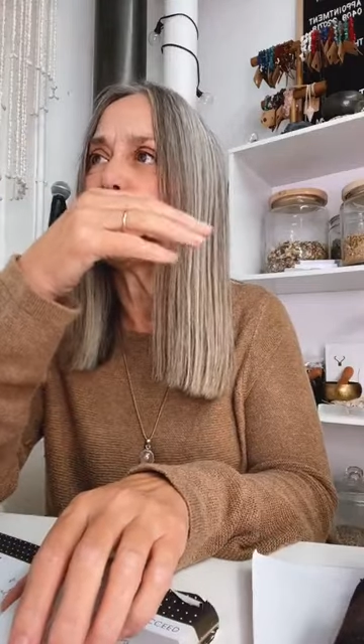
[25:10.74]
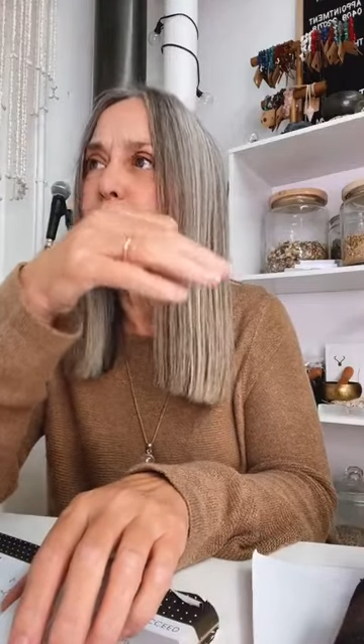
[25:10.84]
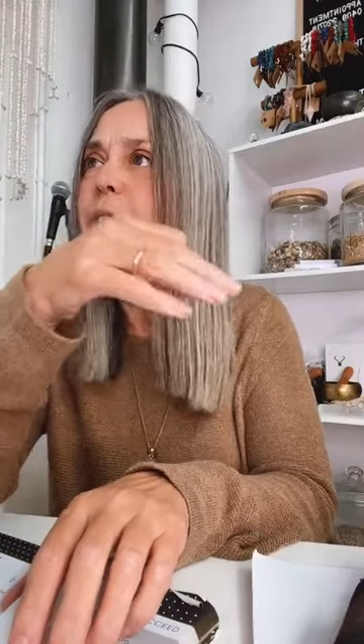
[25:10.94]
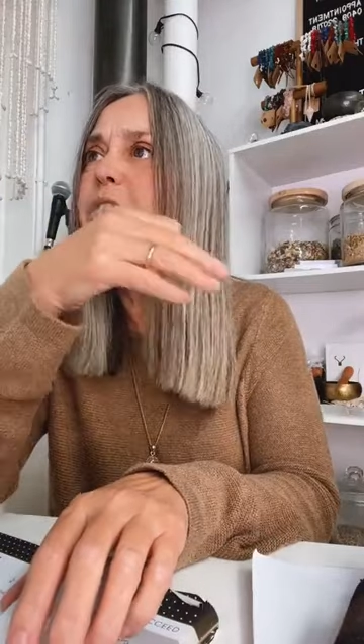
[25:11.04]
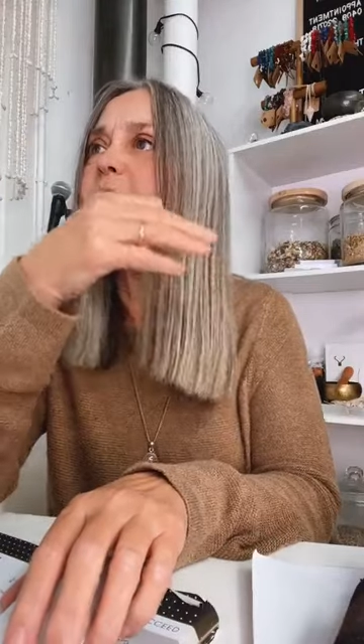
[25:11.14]
the
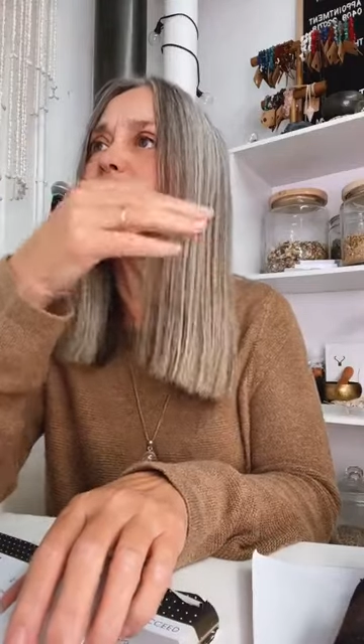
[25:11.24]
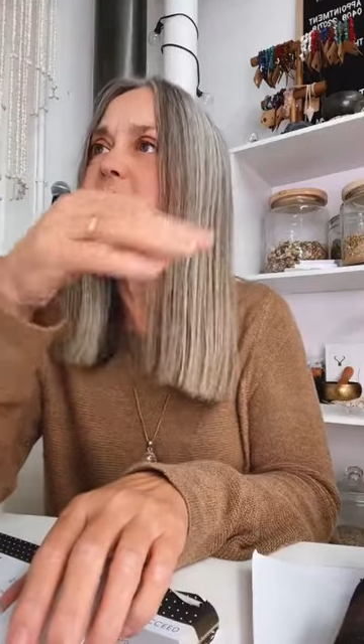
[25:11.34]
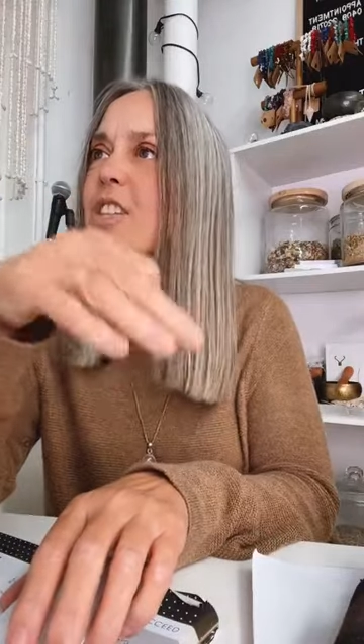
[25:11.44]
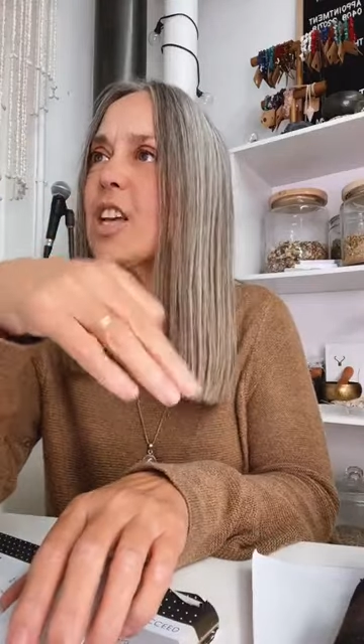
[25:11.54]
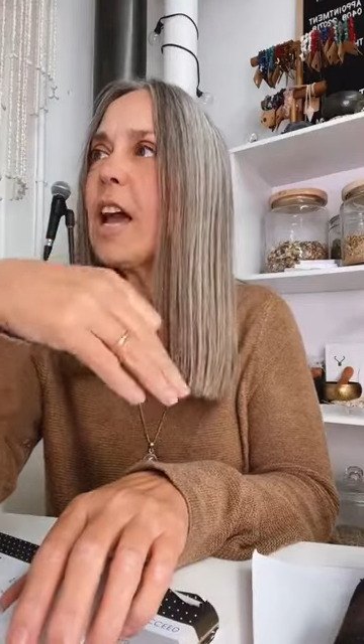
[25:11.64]
river
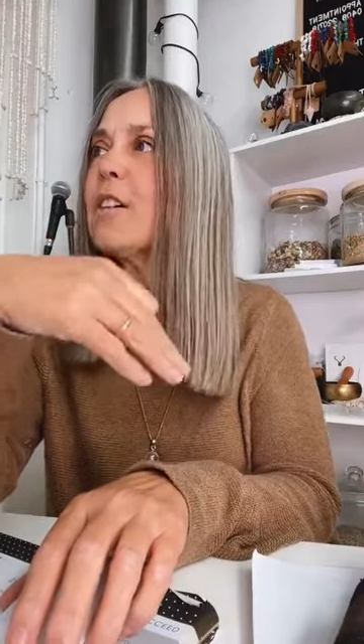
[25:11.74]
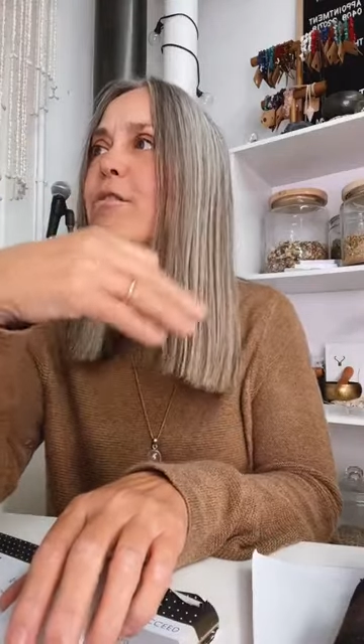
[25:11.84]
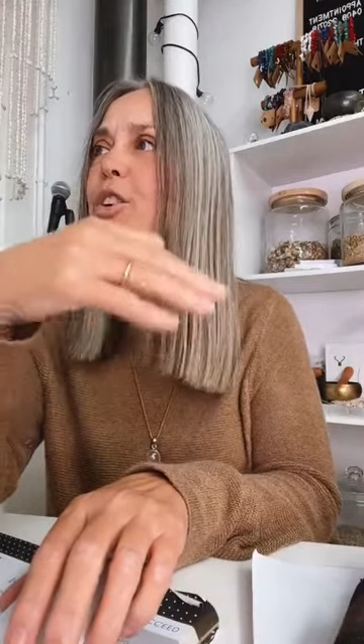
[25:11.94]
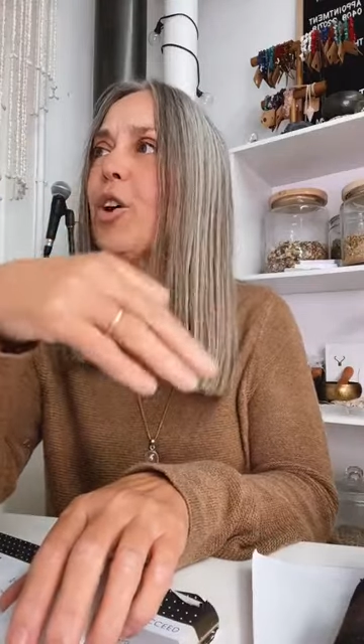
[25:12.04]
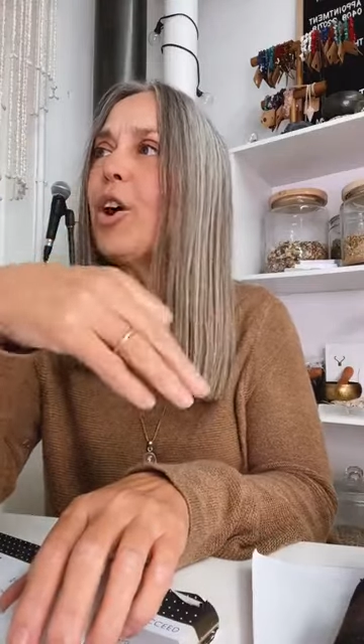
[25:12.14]
and take
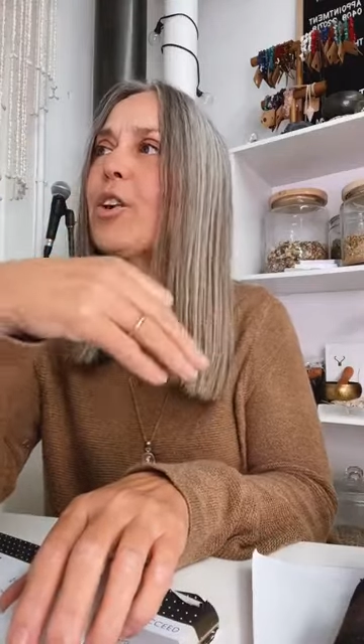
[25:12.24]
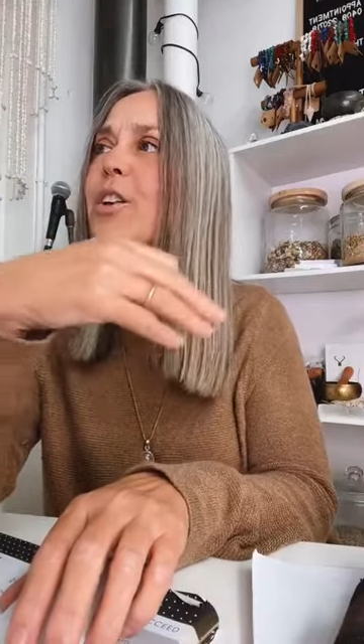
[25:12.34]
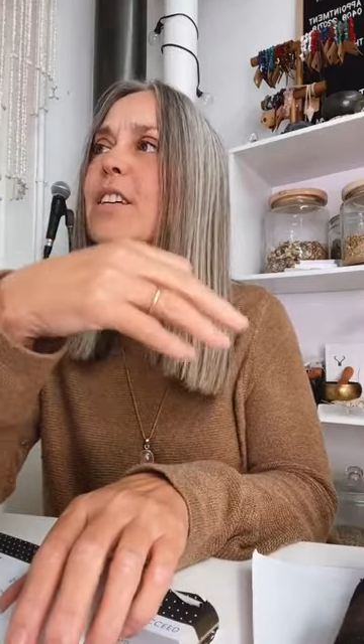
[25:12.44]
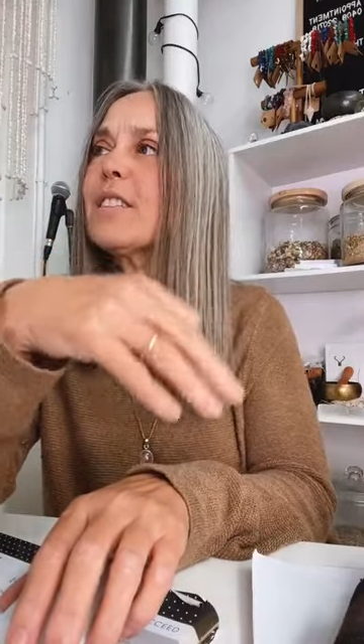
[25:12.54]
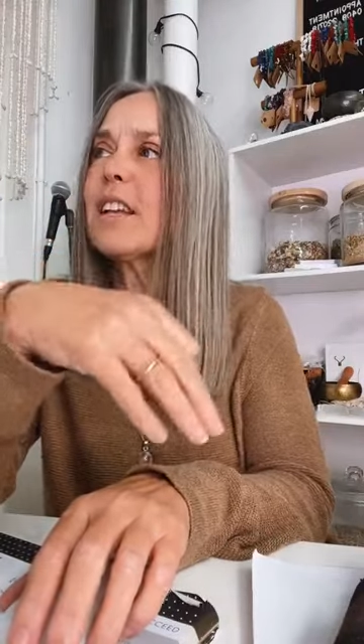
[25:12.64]
for your
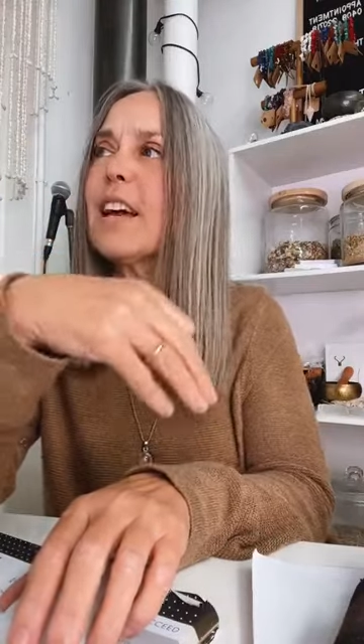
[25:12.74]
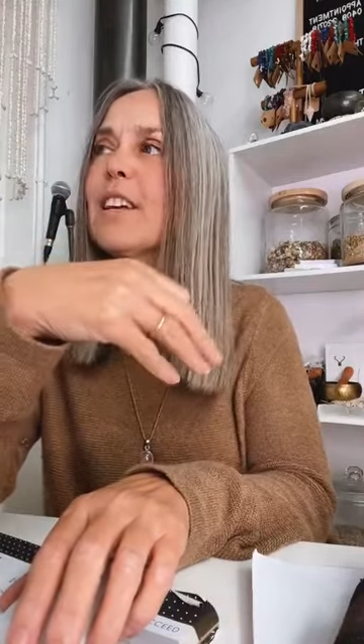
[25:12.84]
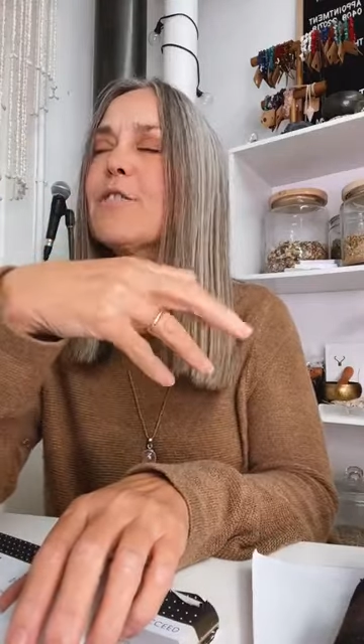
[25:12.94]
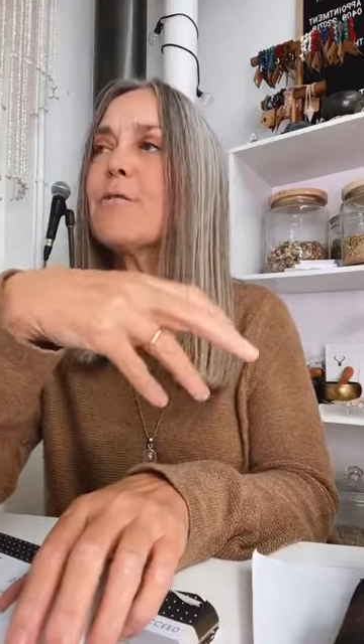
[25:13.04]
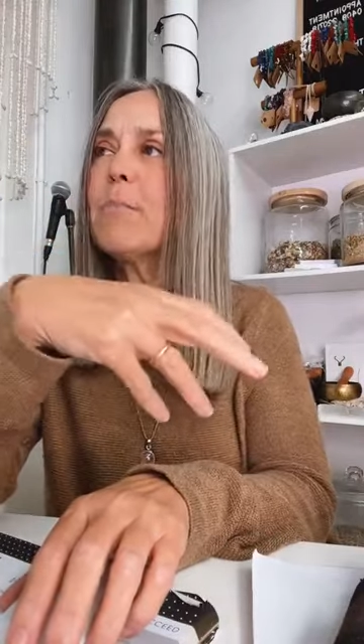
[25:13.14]
own is a
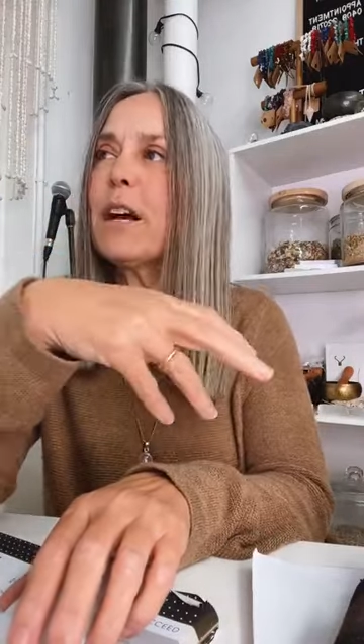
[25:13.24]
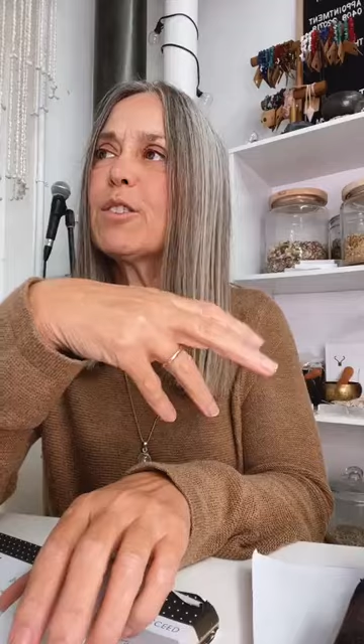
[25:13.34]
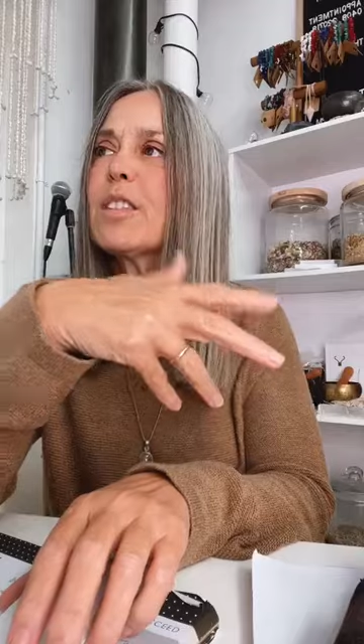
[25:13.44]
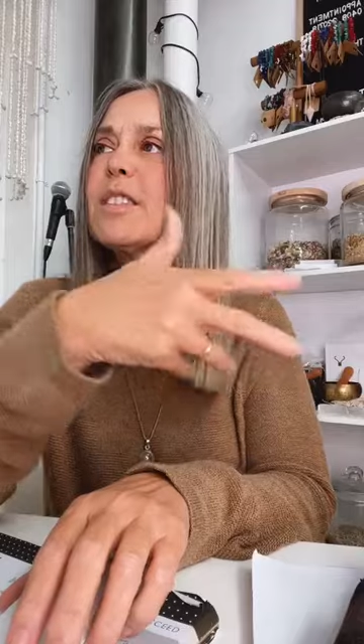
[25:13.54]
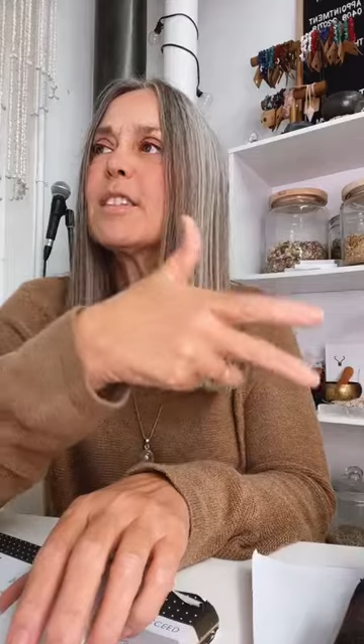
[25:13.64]
land of
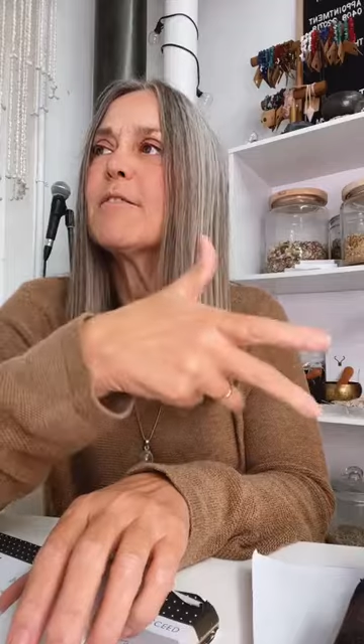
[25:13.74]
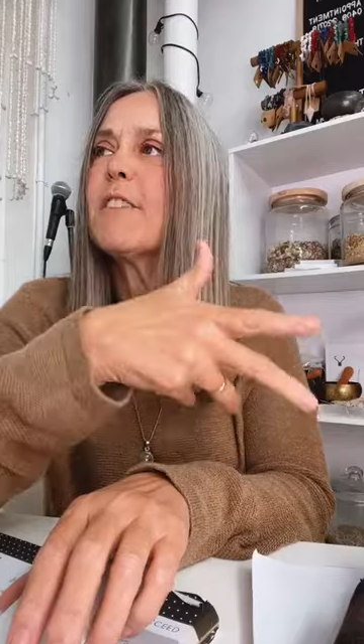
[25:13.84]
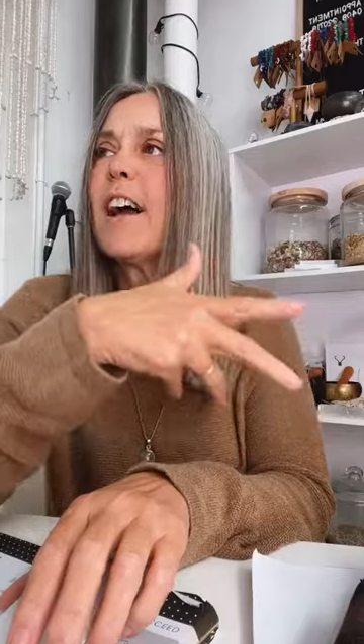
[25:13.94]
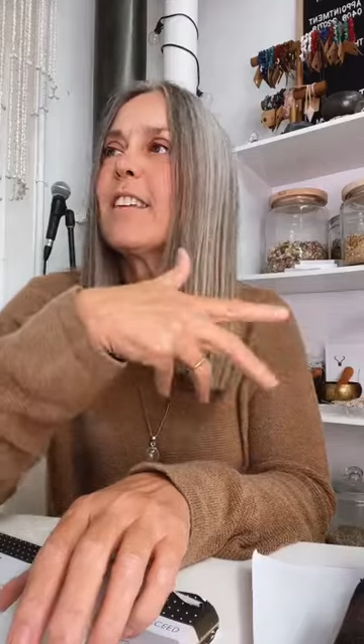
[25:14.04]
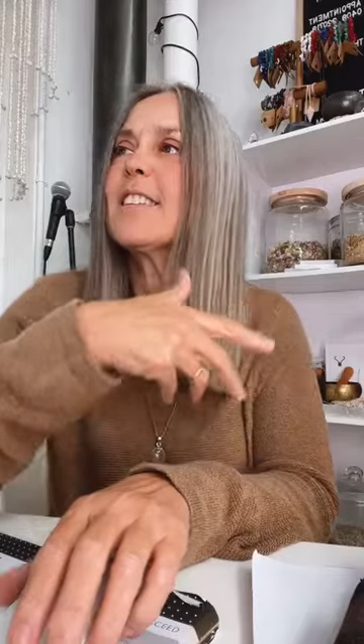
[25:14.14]
mountains and
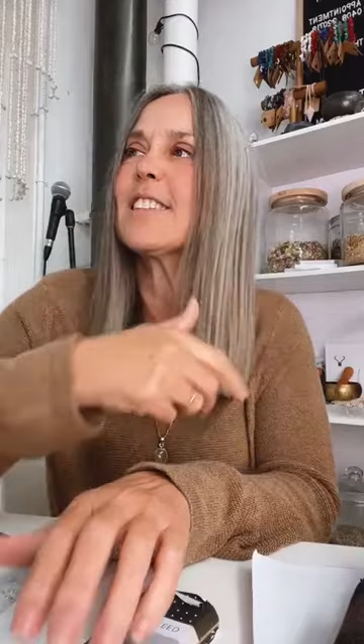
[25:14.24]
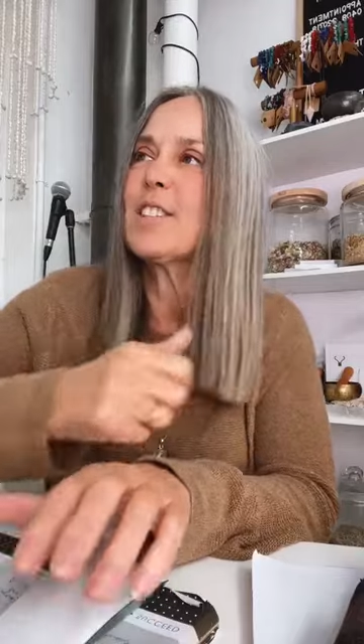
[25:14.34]
valleys.